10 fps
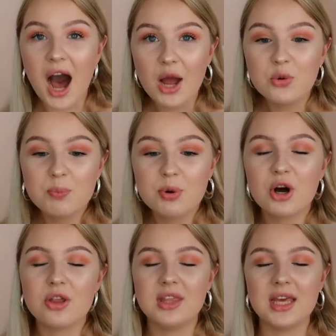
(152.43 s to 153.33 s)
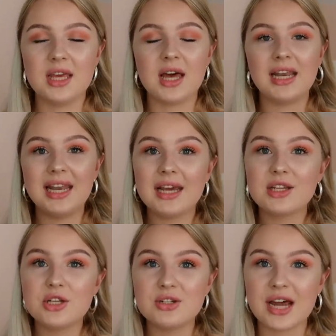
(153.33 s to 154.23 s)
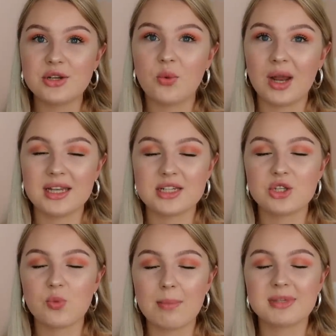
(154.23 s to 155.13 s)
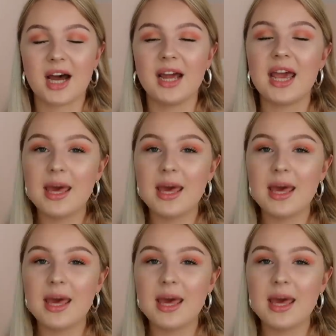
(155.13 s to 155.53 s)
I will put the link to Daniel Wellington's website